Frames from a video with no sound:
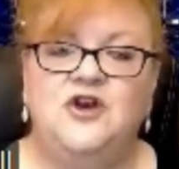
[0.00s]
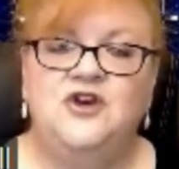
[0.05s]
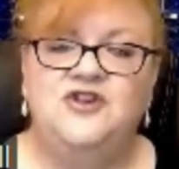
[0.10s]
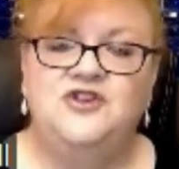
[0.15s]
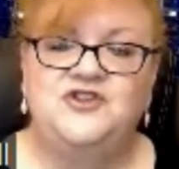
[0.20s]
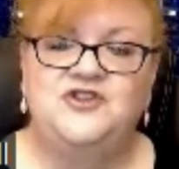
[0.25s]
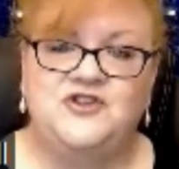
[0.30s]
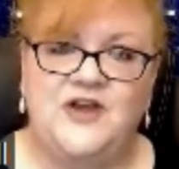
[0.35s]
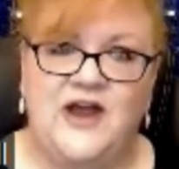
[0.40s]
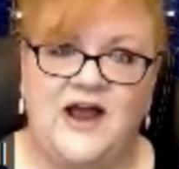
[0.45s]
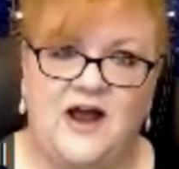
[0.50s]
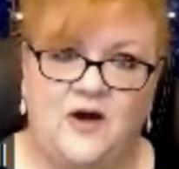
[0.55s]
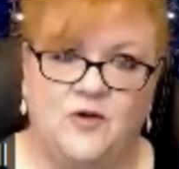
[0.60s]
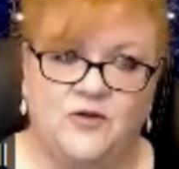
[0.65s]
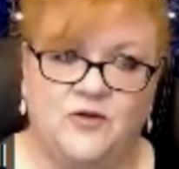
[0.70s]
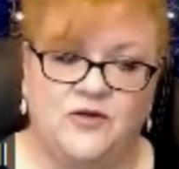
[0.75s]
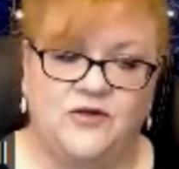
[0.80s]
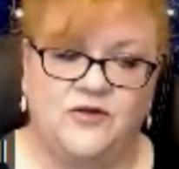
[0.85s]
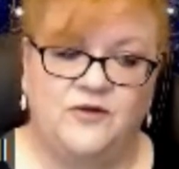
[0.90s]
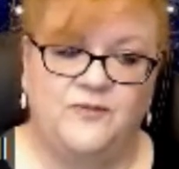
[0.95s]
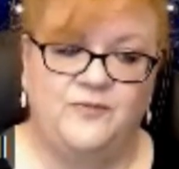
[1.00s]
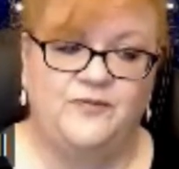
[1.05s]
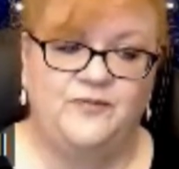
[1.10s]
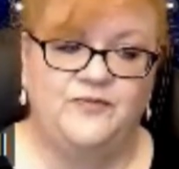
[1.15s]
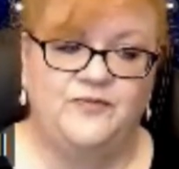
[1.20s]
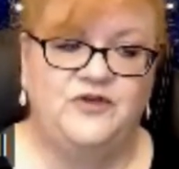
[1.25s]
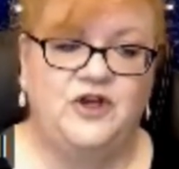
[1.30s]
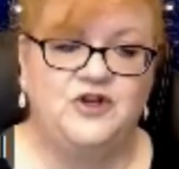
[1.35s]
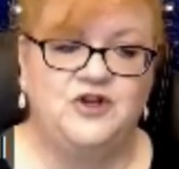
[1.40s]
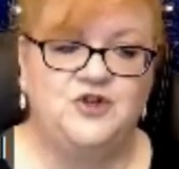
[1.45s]
South,
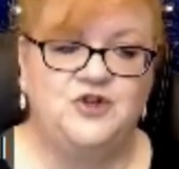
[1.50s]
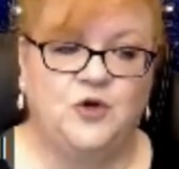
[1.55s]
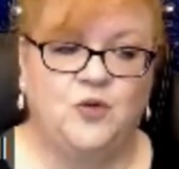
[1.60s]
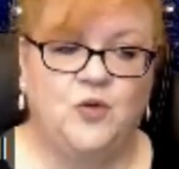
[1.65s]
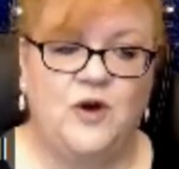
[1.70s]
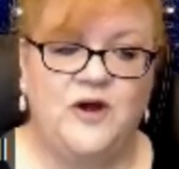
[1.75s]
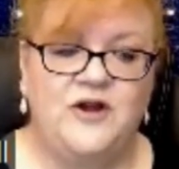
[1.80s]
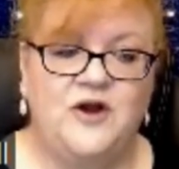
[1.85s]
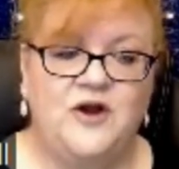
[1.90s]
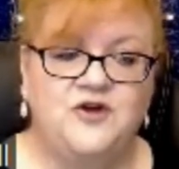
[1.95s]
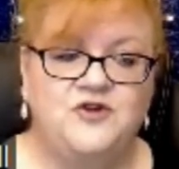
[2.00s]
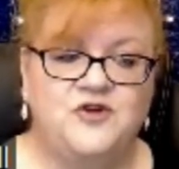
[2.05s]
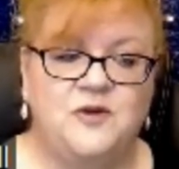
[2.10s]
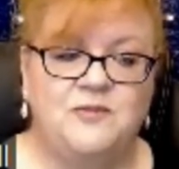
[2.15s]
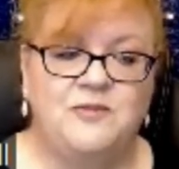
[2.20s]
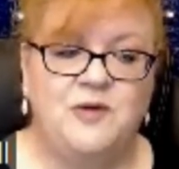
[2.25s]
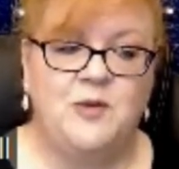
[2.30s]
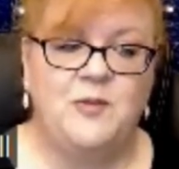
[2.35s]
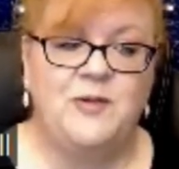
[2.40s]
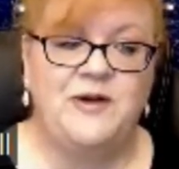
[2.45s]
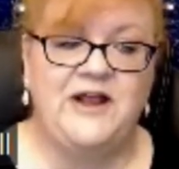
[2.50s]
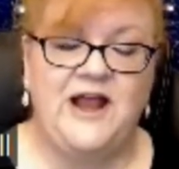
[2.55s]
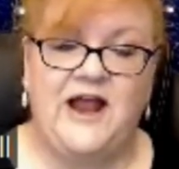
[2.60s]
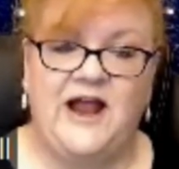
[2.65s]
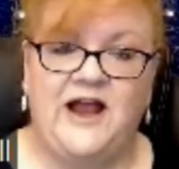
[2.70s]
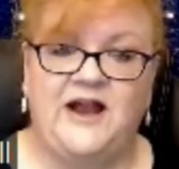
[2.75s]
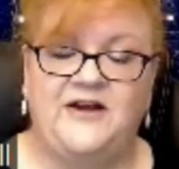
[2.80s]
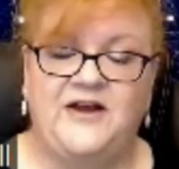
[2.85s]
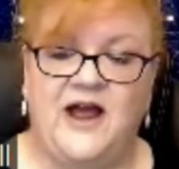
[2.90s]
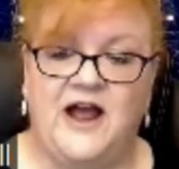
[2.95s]
does your 1 no trump opening
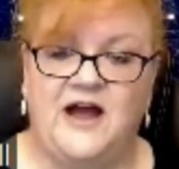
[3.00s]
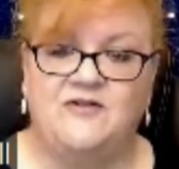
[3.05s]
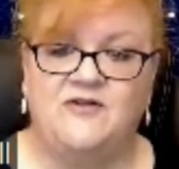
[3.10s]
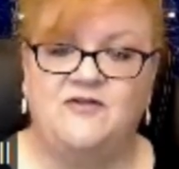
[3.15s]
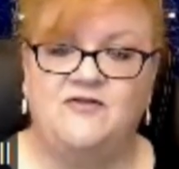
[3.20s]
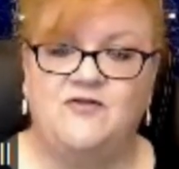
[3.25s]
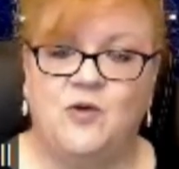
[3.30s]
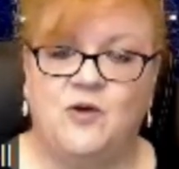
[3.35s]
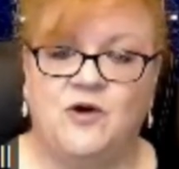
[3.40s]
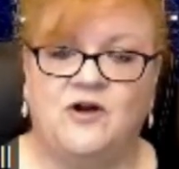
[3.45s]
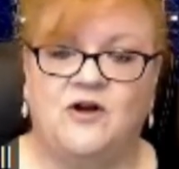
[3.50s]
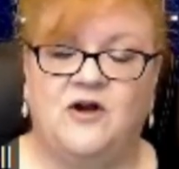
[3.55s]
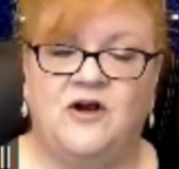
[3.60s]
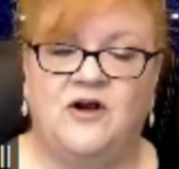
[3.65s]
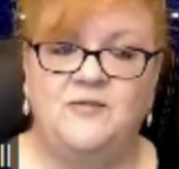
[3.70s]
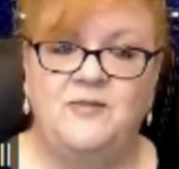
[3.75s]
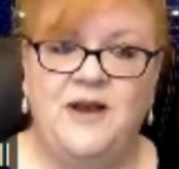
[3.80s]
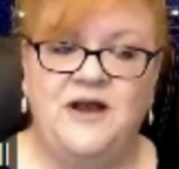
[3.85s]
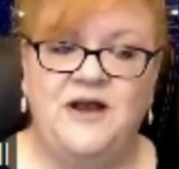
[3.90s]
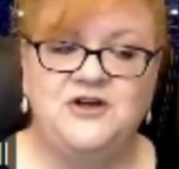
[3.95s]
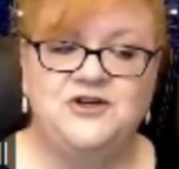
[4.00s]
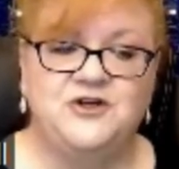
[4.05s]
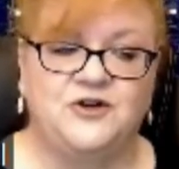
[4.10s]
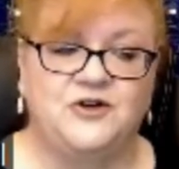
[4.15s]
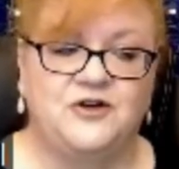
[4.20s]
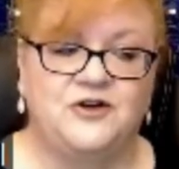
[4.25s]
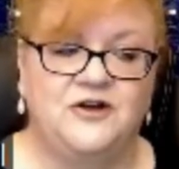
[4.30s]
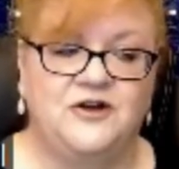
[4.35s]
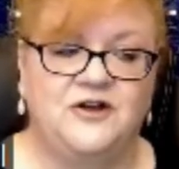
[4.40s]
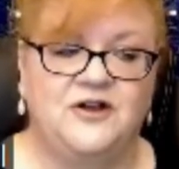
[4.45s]
hand have a 4-card
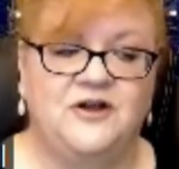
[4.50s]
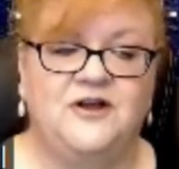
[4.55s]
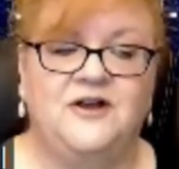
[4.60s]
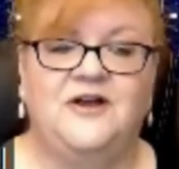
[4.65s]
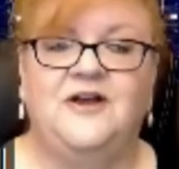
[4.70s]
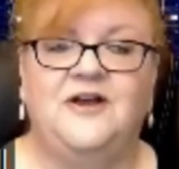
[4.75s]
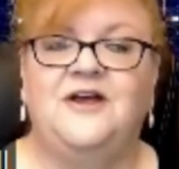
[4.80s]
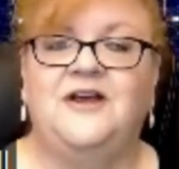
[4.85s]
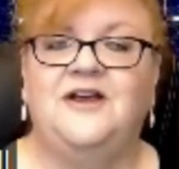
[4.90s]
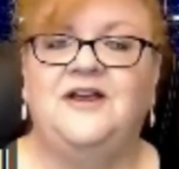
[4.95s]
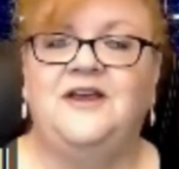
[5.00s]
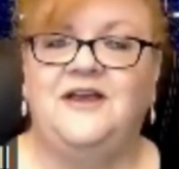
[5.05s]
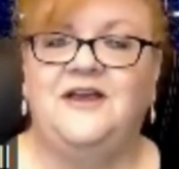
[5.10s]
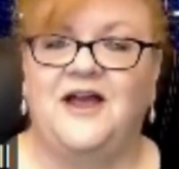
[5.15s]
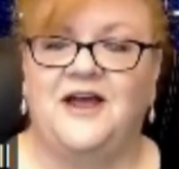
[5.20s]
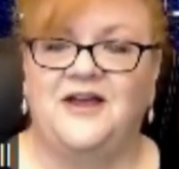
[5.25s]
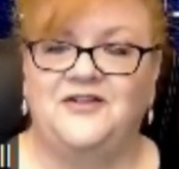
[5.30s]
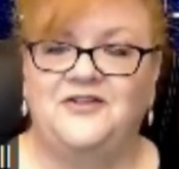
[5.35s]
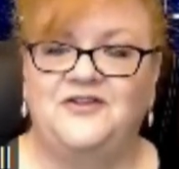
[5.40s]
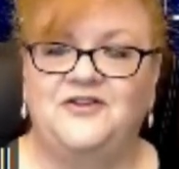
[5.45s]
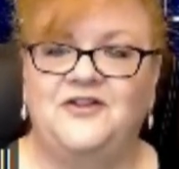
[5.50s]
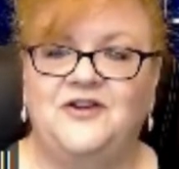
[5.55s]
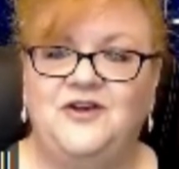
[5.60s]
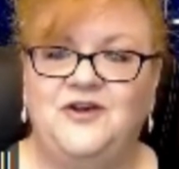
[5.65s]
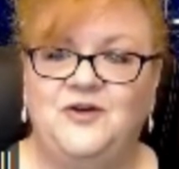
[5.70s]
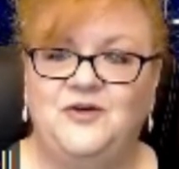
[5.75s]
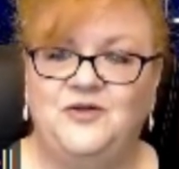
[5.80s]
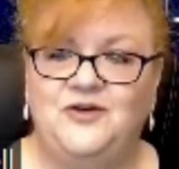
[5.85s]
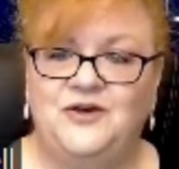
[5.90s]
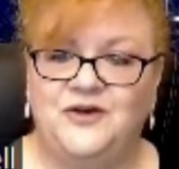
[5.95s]
major? Yes,
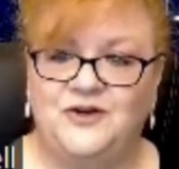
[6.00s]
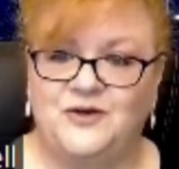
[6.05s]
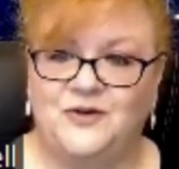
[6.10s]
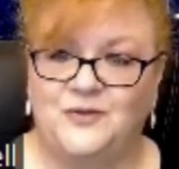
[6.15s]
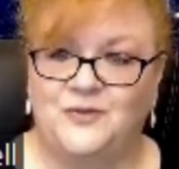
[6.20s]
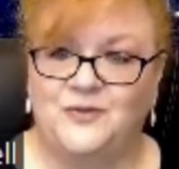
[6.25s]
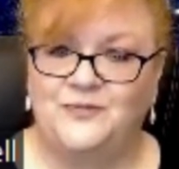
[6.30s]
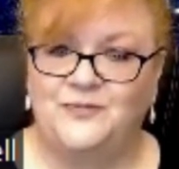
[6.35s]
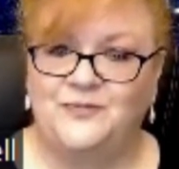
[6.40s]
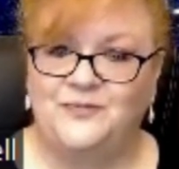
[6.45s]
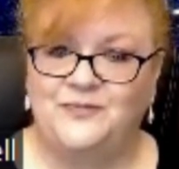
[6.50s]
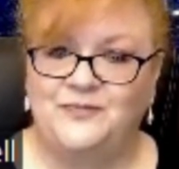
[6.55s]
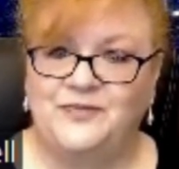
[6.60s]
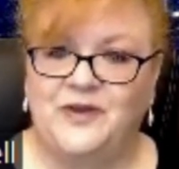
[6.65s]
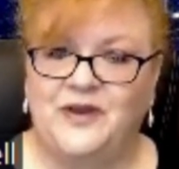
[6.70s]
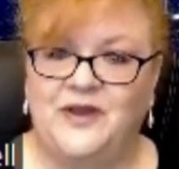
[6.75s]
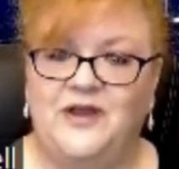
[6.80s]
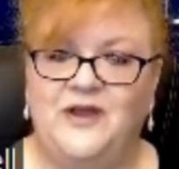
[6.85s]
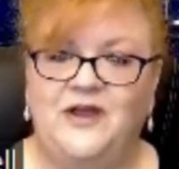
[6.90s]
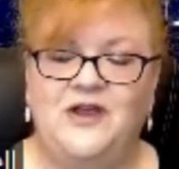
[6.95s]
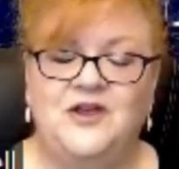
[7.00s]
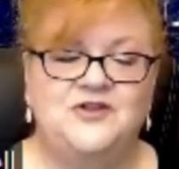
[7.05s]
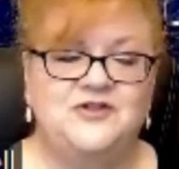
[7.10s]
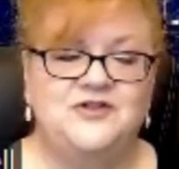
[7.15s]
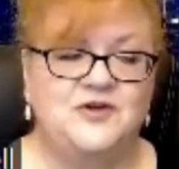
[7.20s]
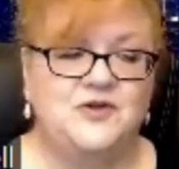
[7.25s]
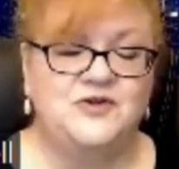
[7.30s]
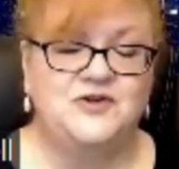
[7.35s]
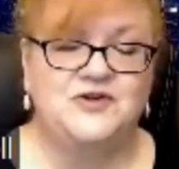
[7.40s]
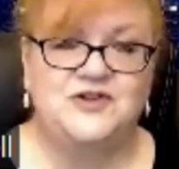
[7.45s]
you do.
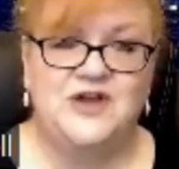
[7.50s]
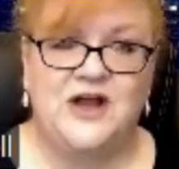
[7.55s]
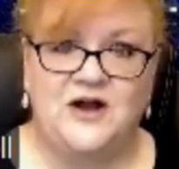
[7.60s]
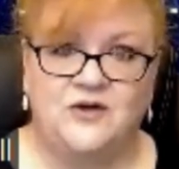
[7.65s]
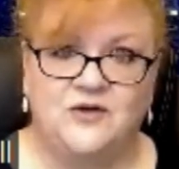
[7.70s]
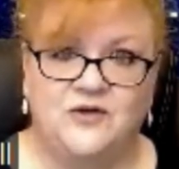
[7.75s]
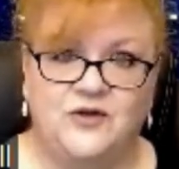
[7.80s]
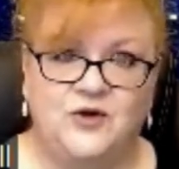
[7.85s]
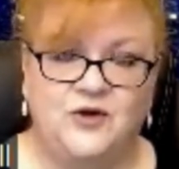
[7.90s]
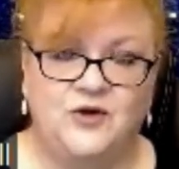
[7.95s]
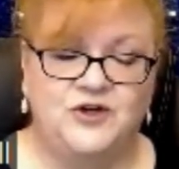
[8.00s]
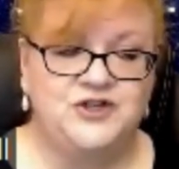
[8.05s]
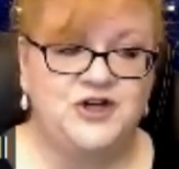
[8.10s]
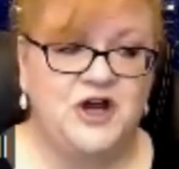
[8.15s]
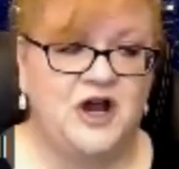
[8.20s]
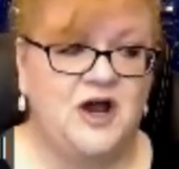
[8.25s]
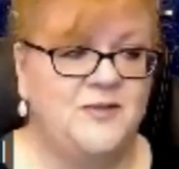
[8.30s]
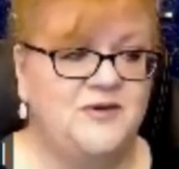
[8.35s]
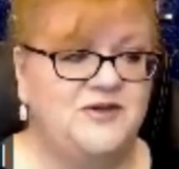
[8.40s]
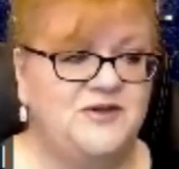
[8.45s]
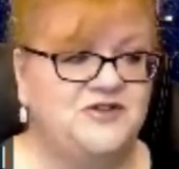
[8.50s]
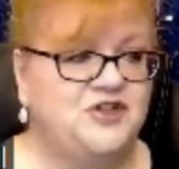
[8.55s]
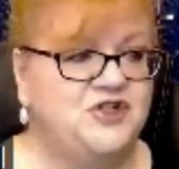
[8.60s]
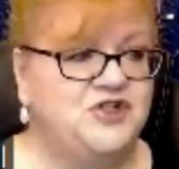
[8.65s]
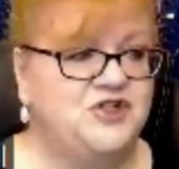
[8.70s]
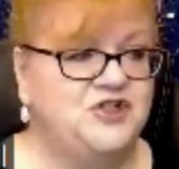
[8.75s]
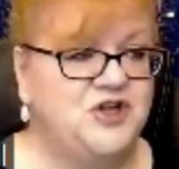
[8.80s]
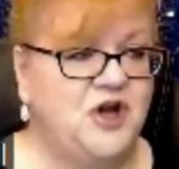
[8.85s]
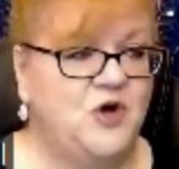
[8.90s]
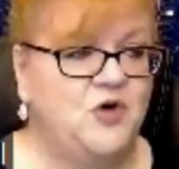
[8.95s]
So South, your job is to
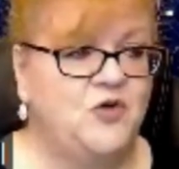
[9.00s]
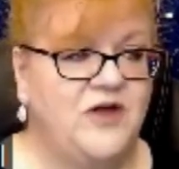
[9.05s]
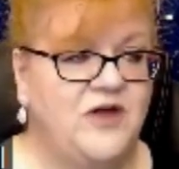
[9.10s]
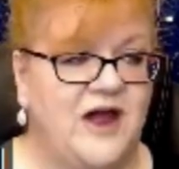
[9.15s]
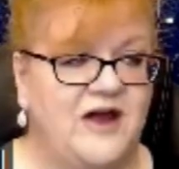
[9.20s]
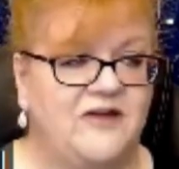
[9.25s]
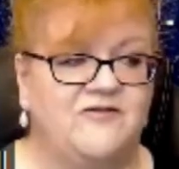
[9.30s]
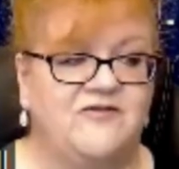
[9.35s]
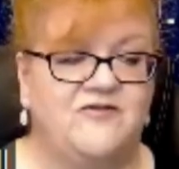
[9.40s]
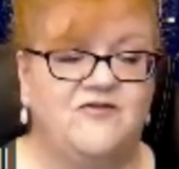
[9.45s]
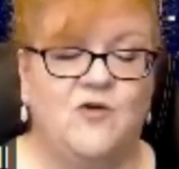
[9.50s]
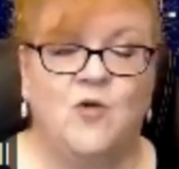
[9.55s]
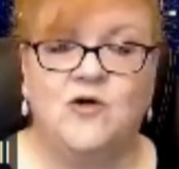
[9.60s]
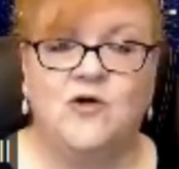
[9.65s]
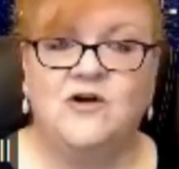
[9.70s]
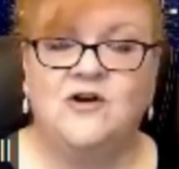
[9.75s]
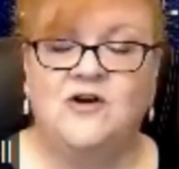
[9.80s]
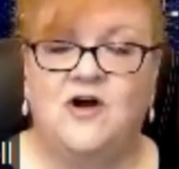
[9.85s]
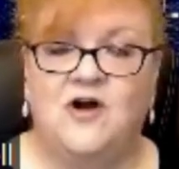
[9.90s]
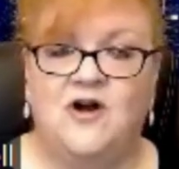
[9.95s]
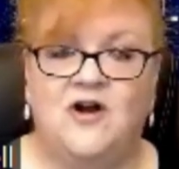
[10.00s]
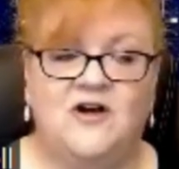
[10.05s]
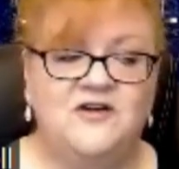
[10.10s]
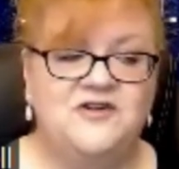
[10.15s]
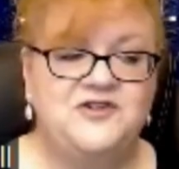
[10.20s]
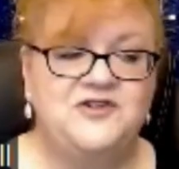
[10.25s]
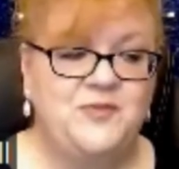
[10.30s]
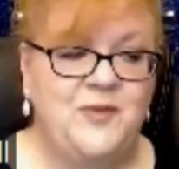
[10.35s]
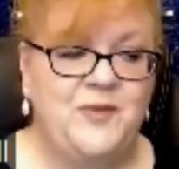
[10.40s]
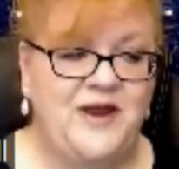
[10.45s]
show that
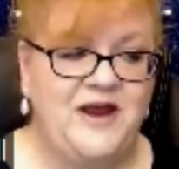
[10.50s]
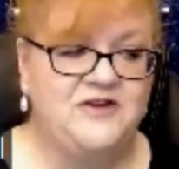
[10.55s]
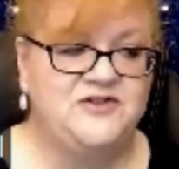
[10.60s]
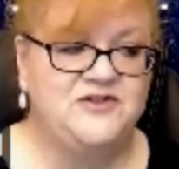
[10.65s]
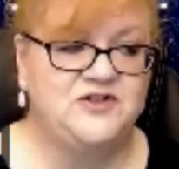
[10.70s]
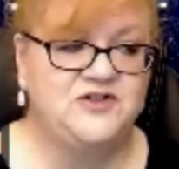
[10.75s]
4-card spade